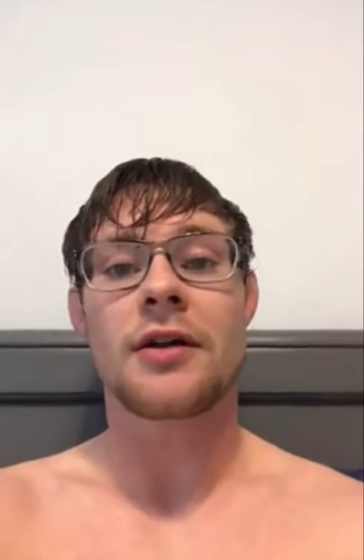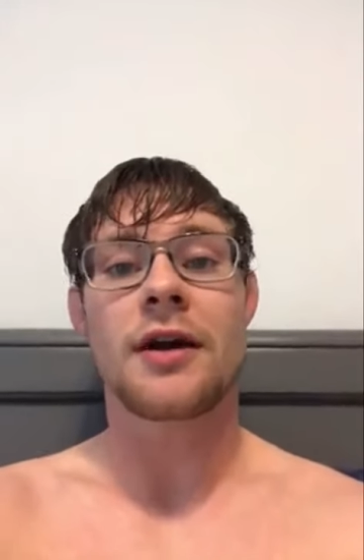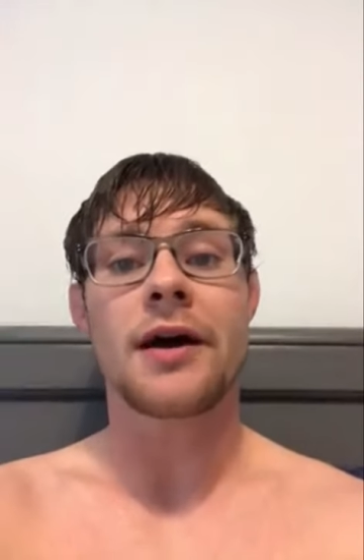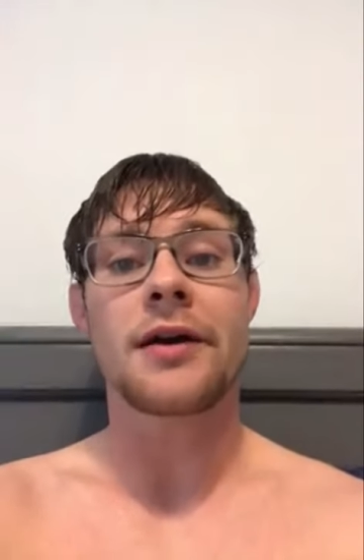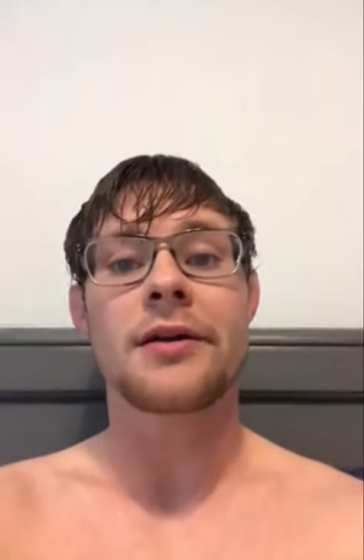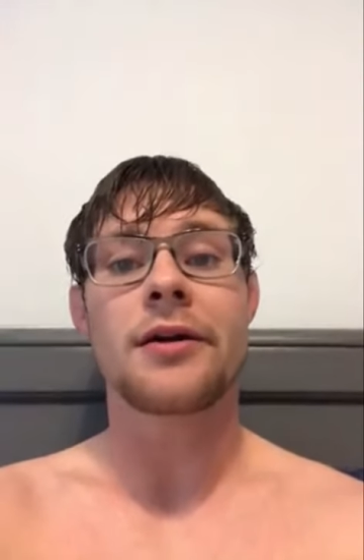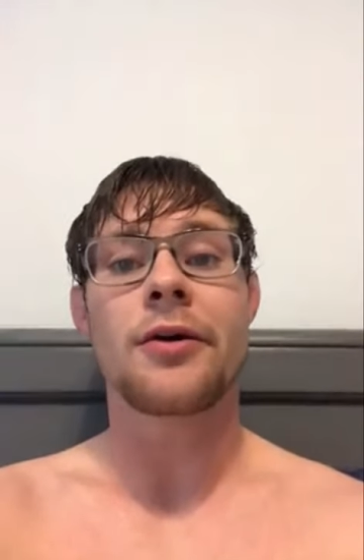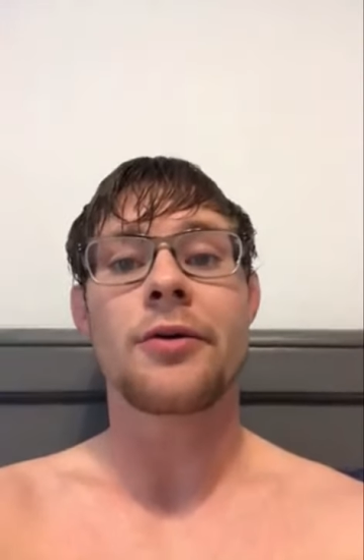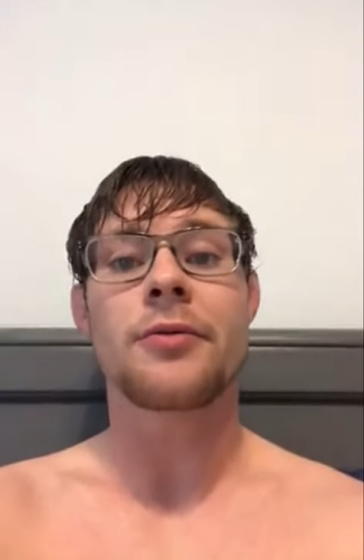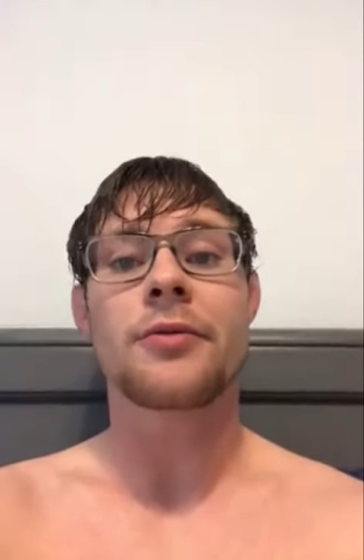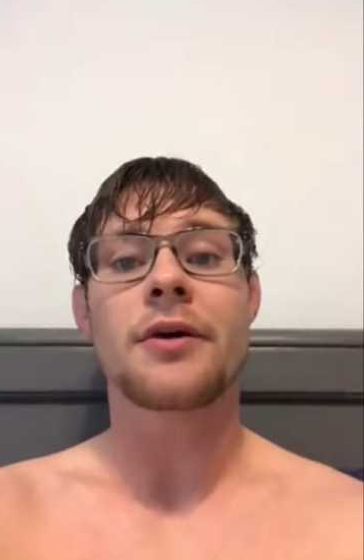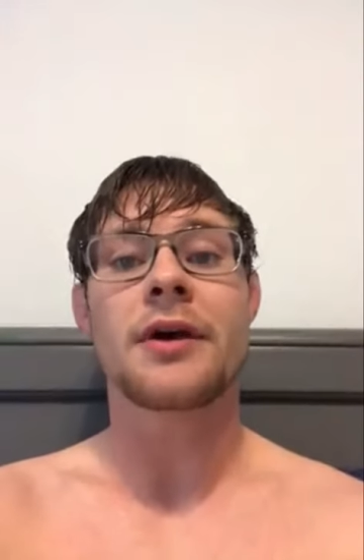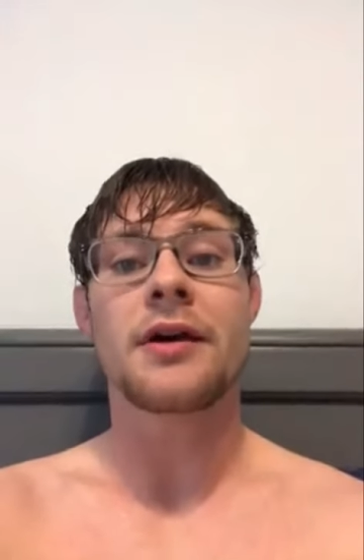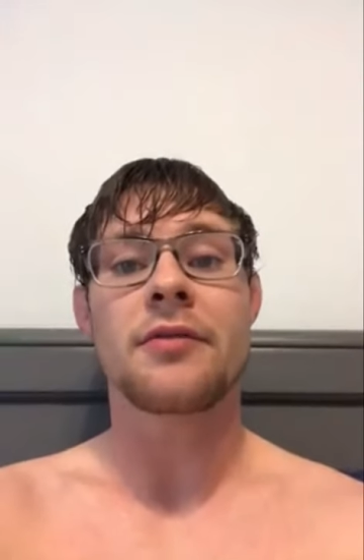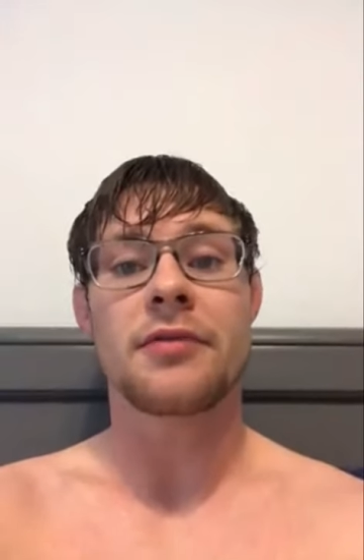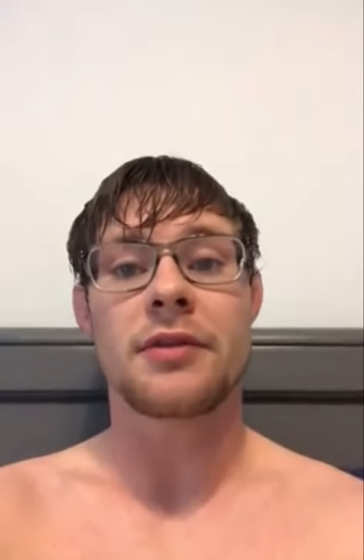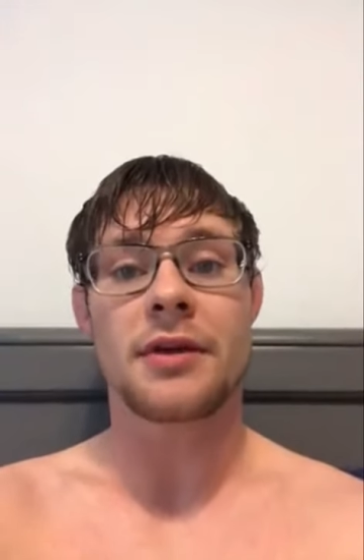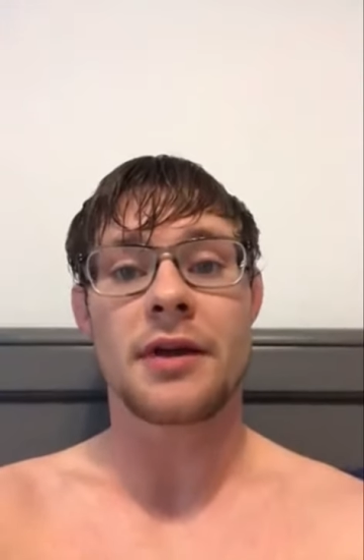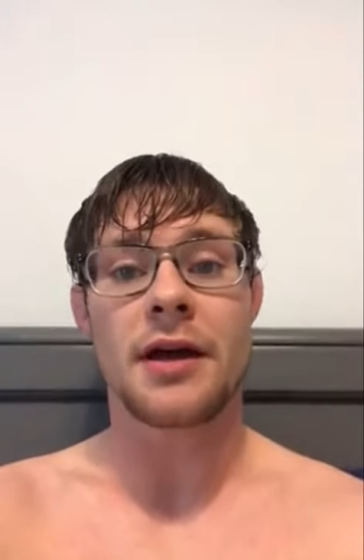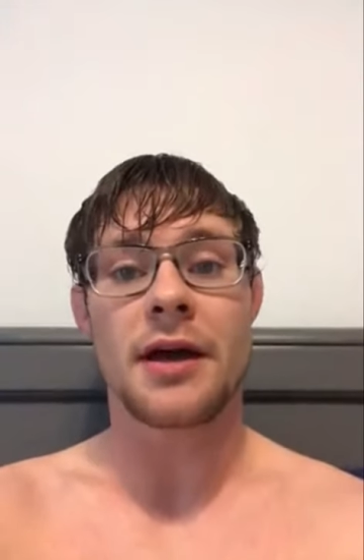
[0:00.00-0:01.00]
and I don't
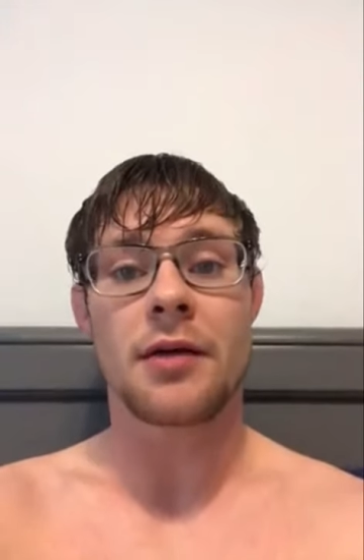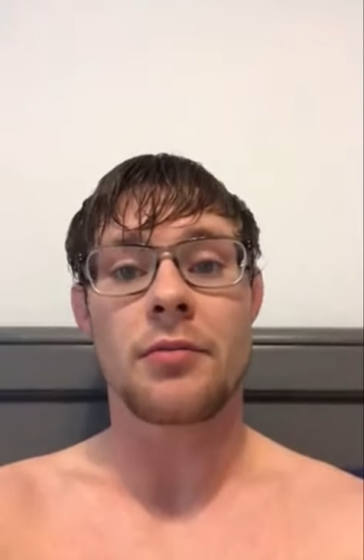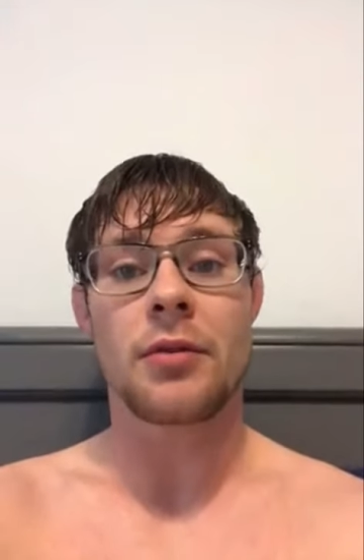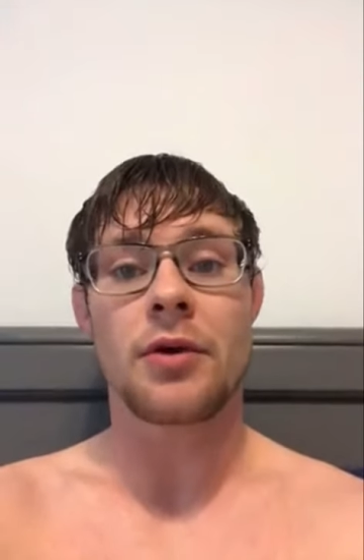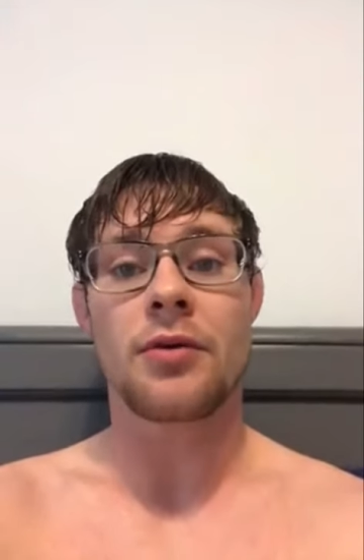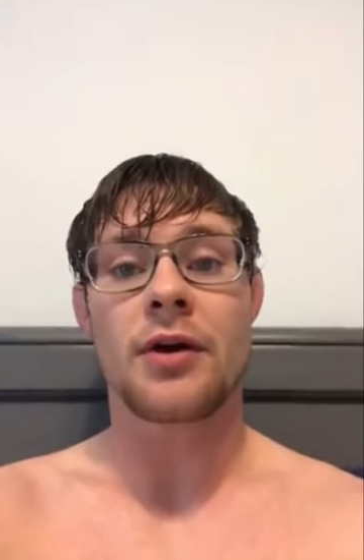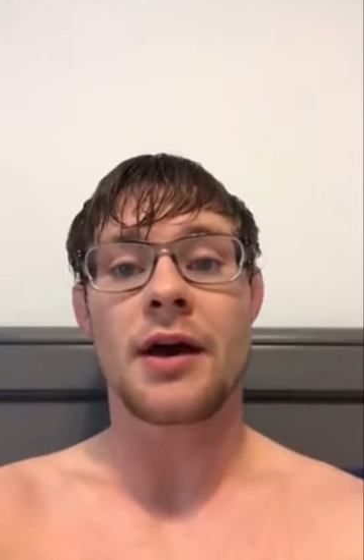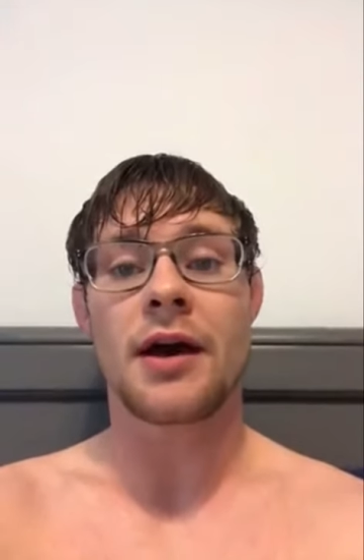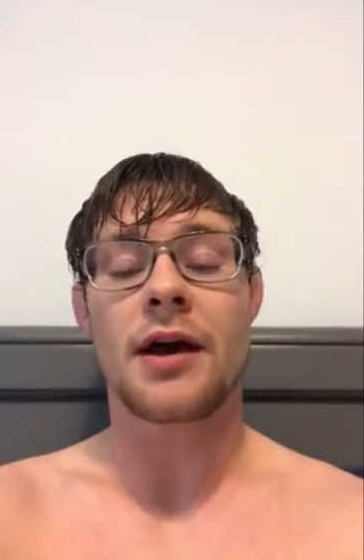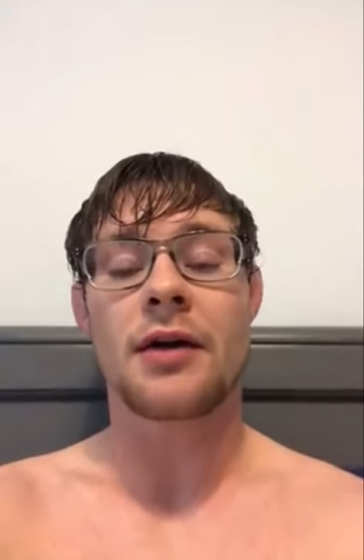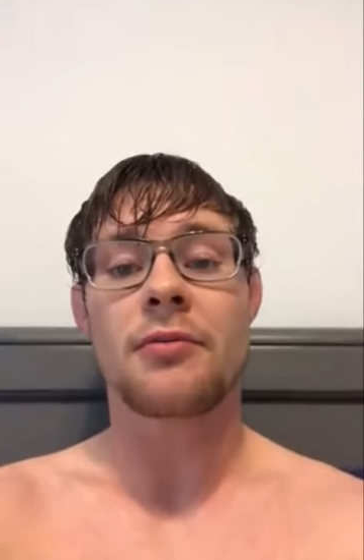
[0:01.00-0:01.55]
give a damn, okay?